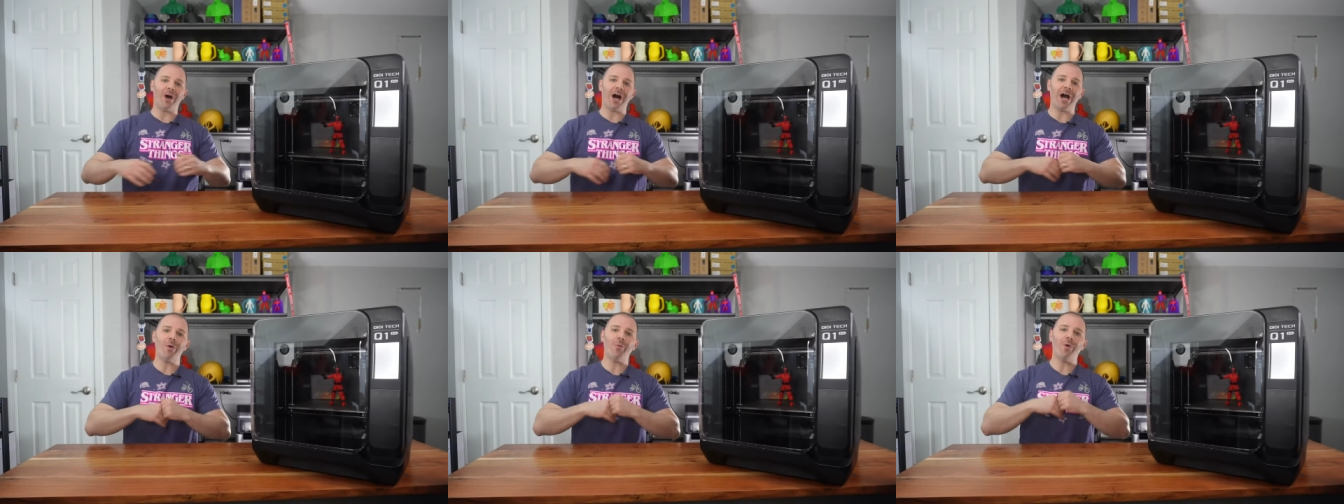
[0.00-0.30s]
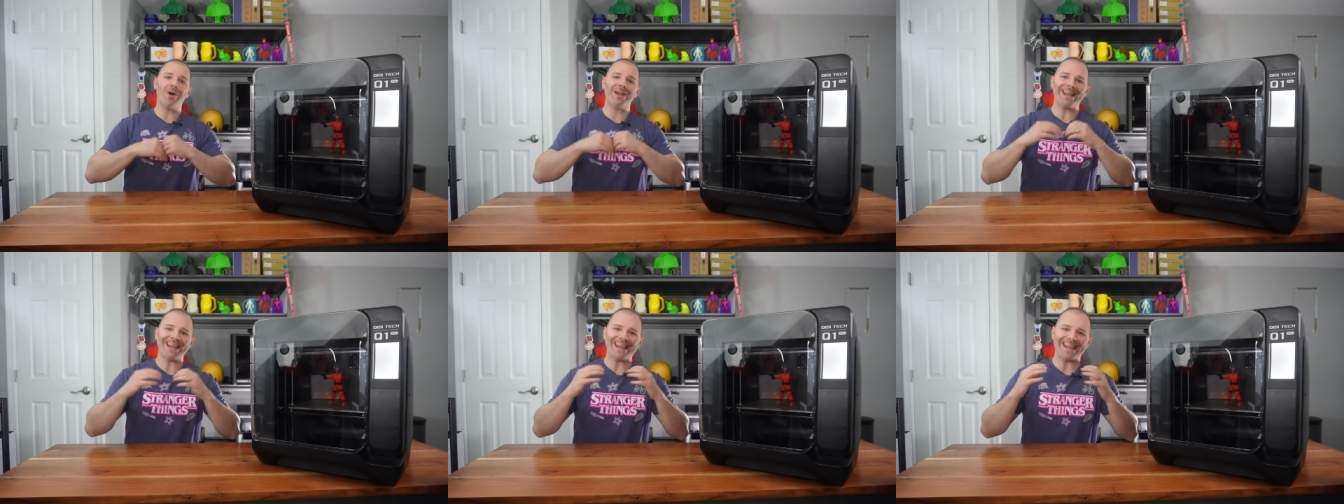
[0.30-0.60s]
I
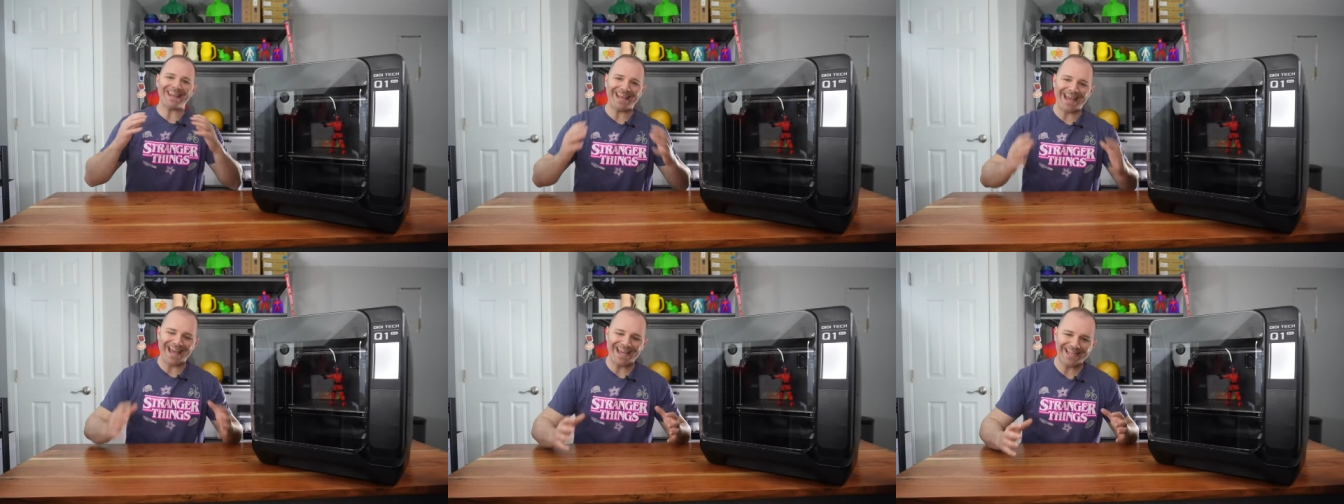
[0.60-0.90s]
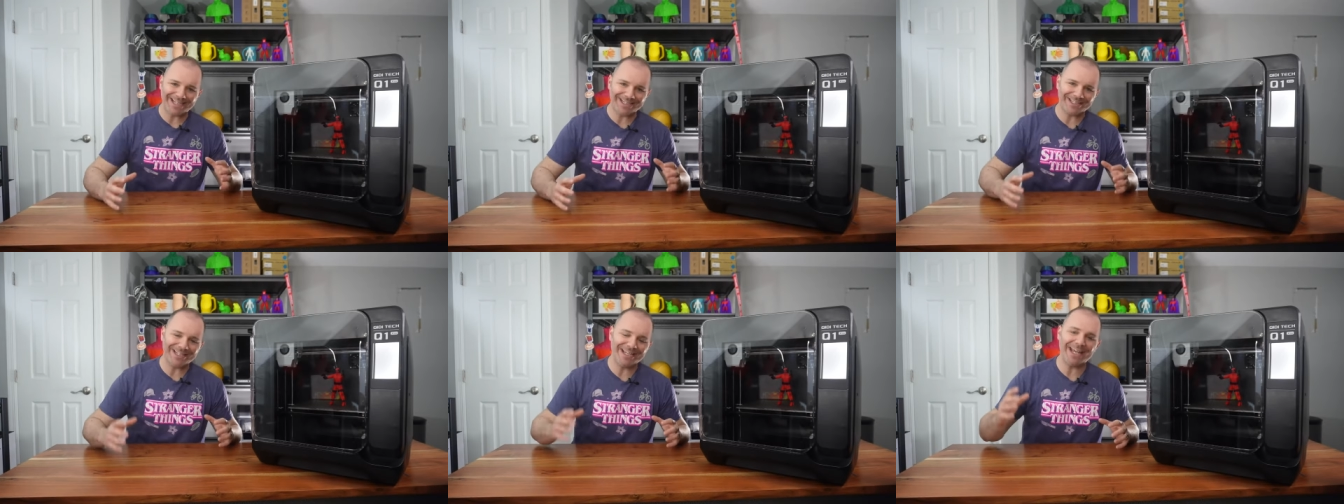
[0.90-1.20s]
want to
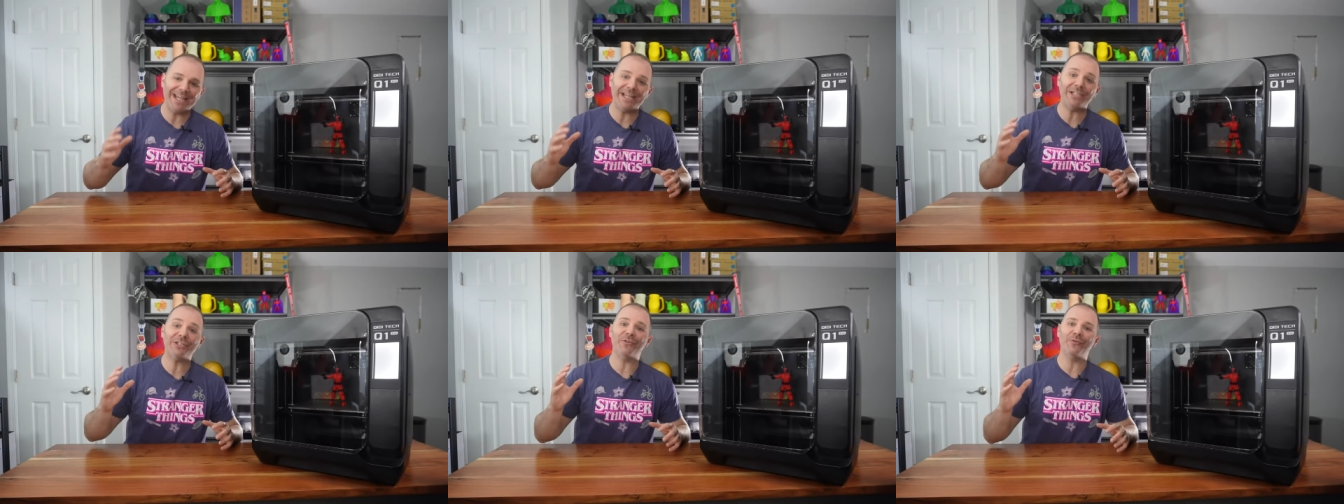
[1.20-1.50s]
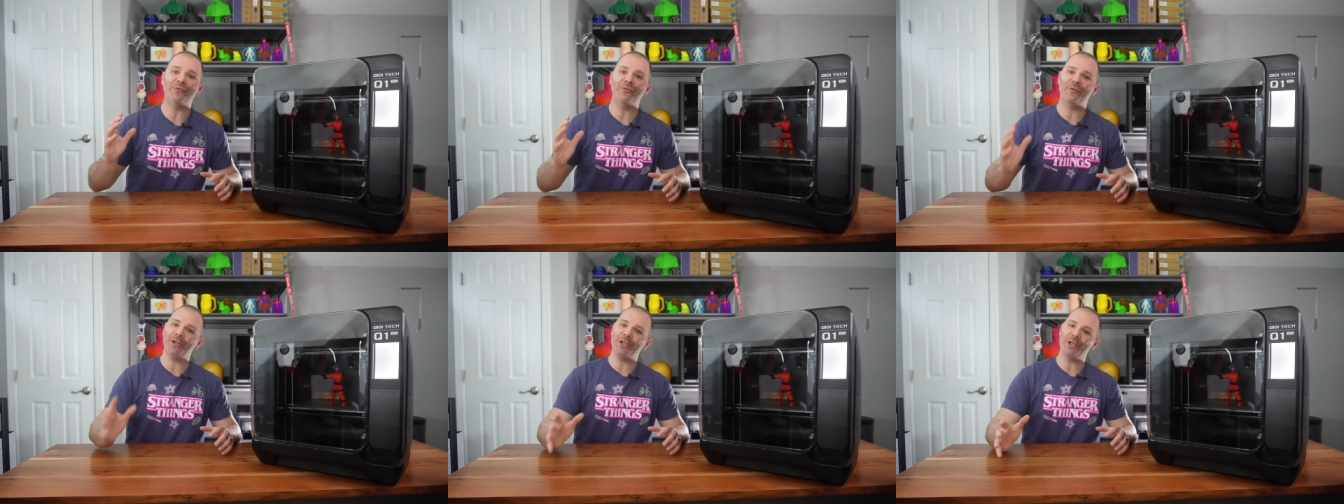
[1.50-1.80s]
thank today's
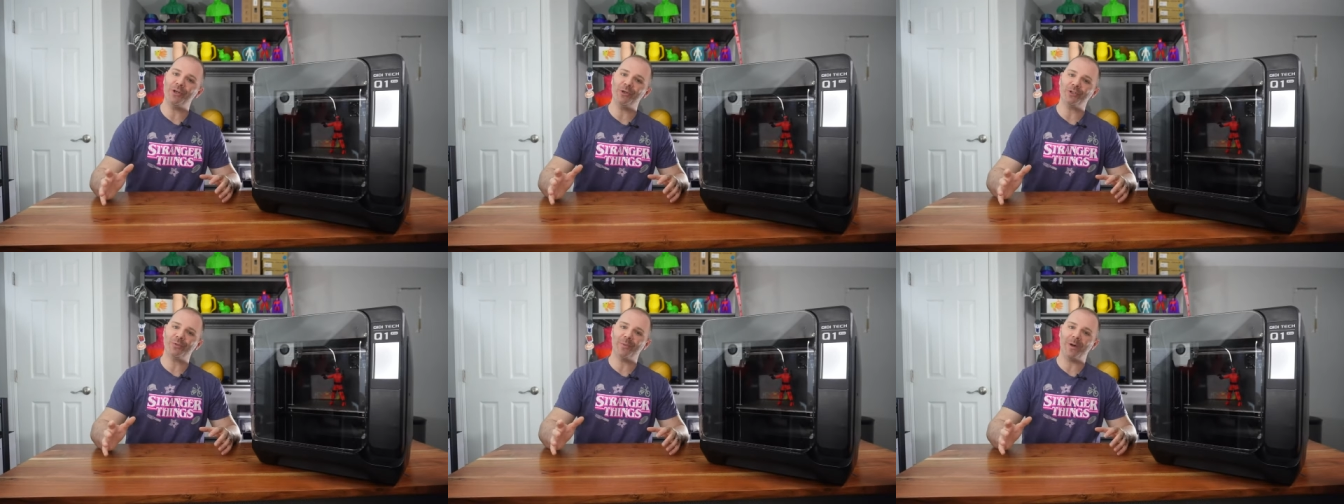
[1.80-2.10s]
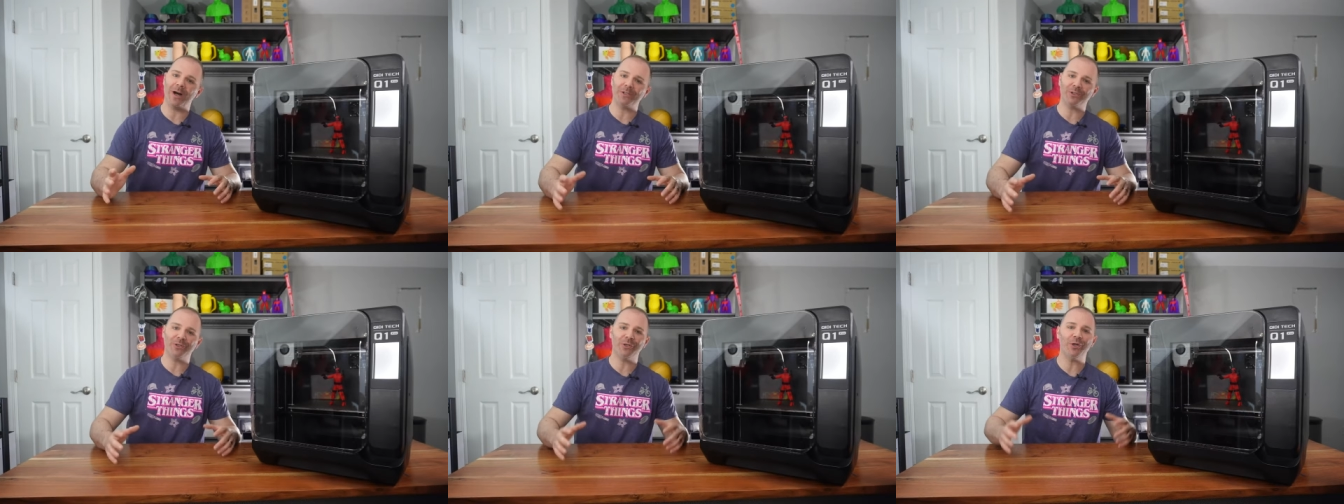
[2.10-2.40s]
video
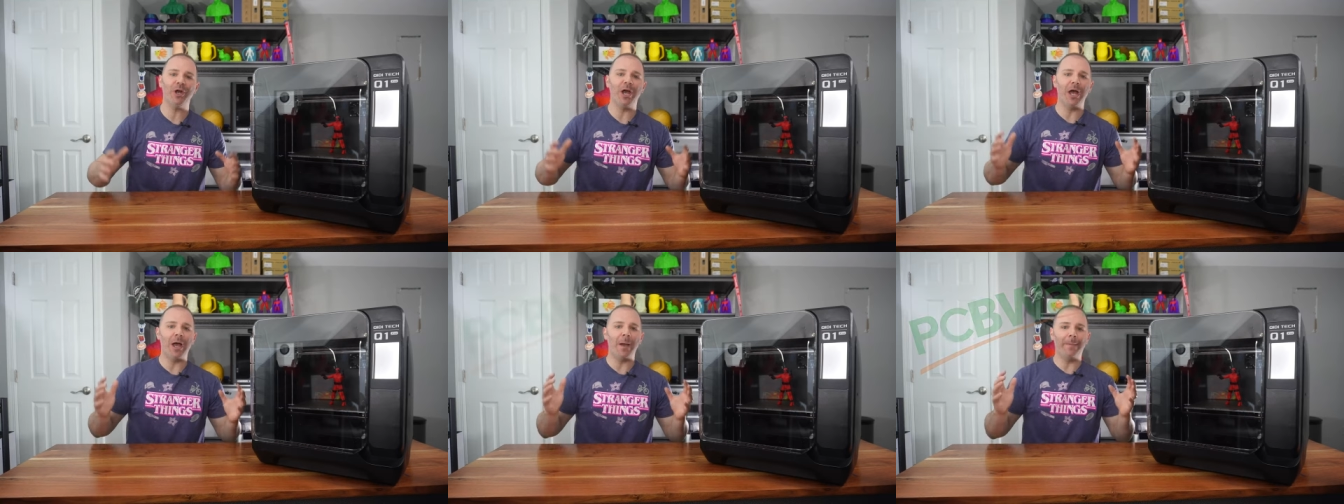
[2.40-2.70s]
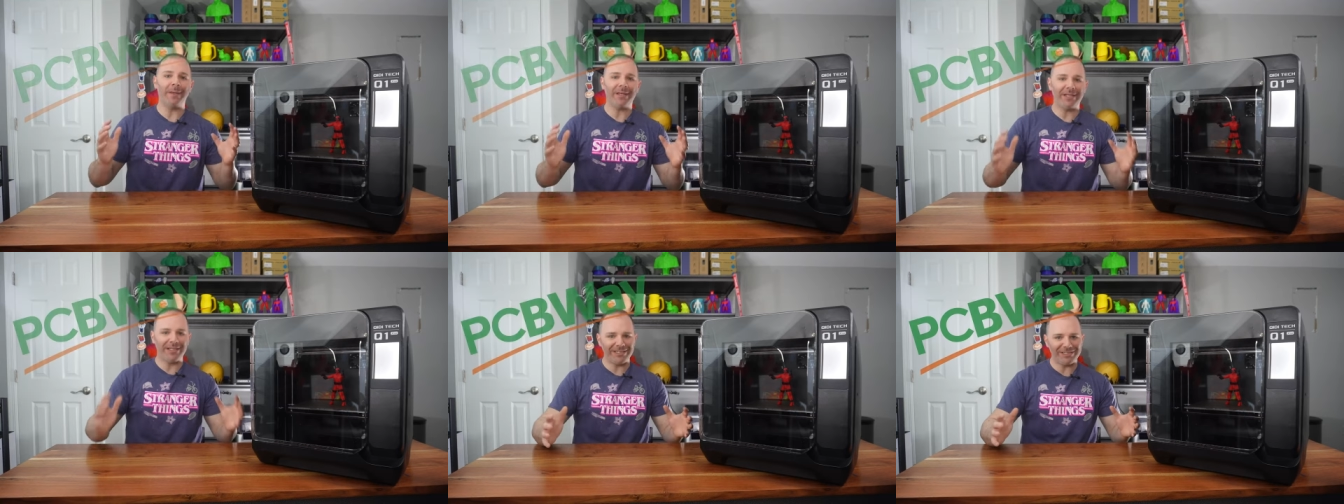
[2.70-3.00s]
sponsor,
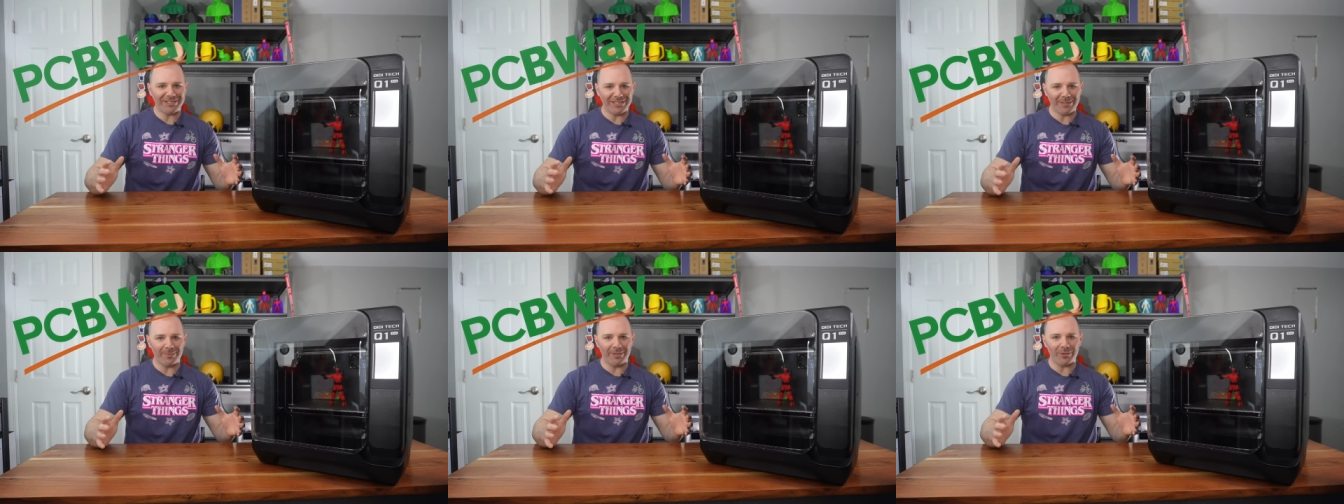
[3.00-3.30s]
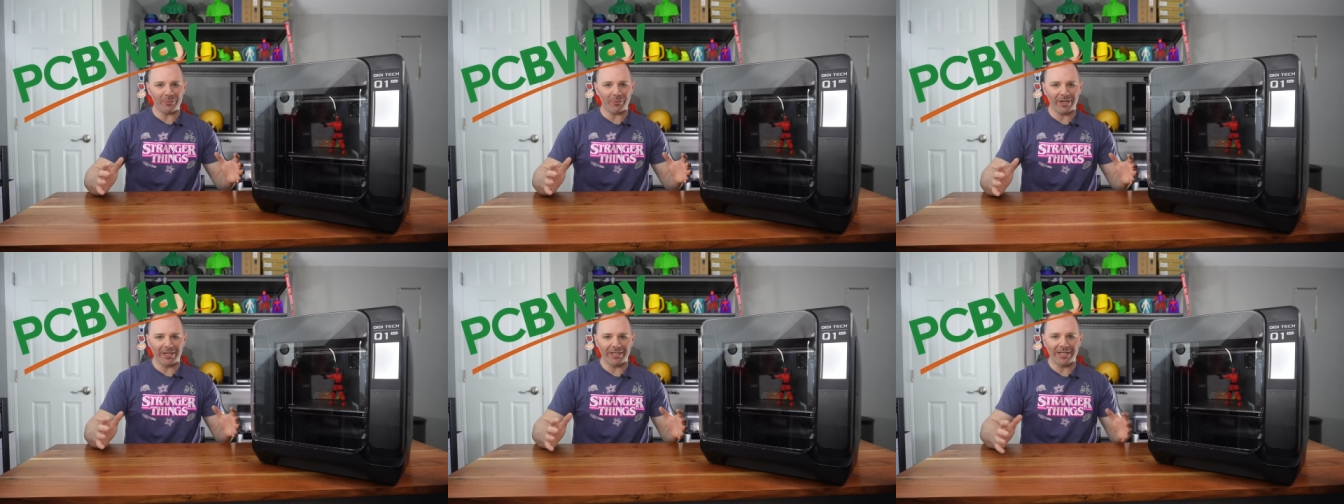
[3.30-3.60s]

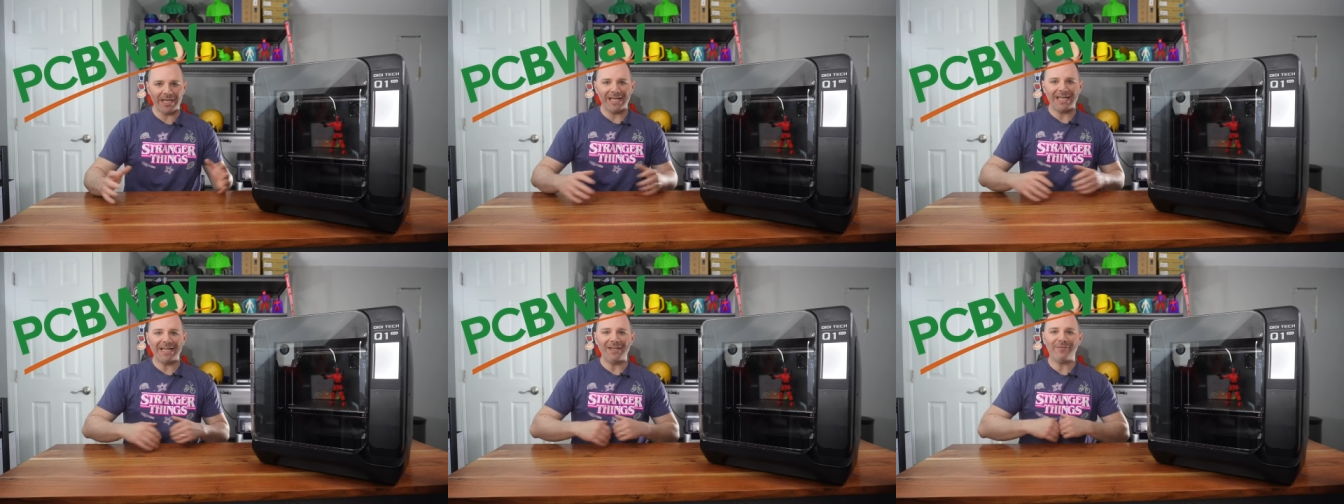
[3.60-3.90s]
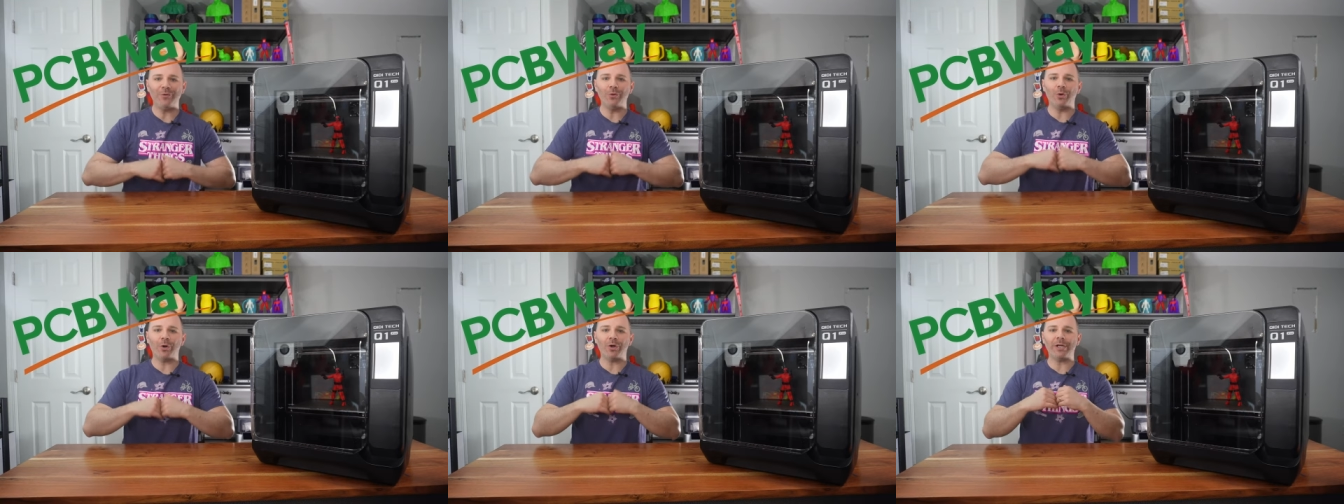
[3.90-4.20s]
PCBWay.
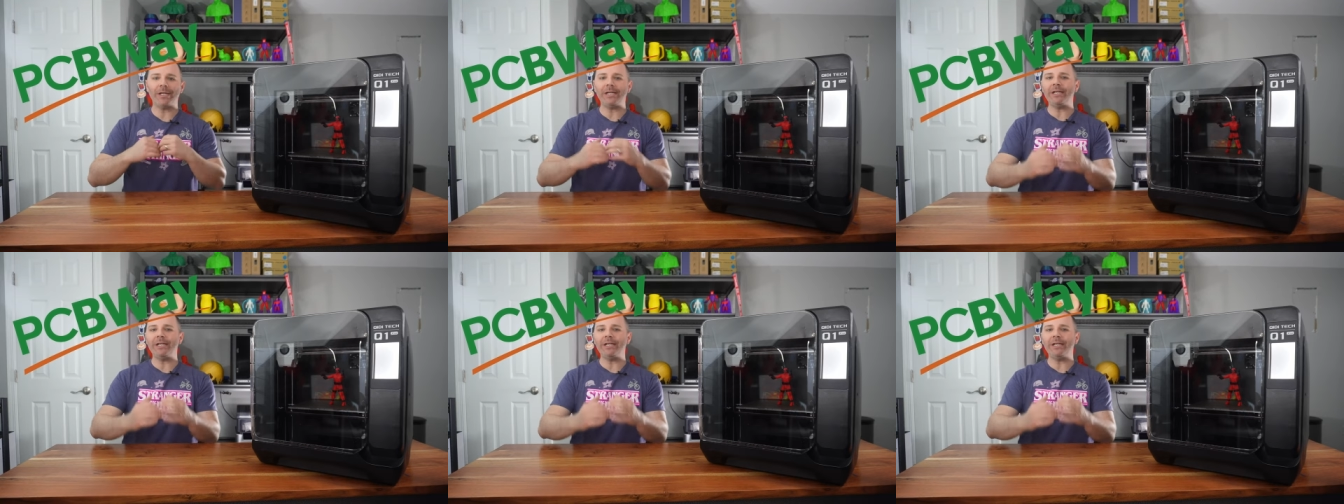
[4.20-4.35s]
If you are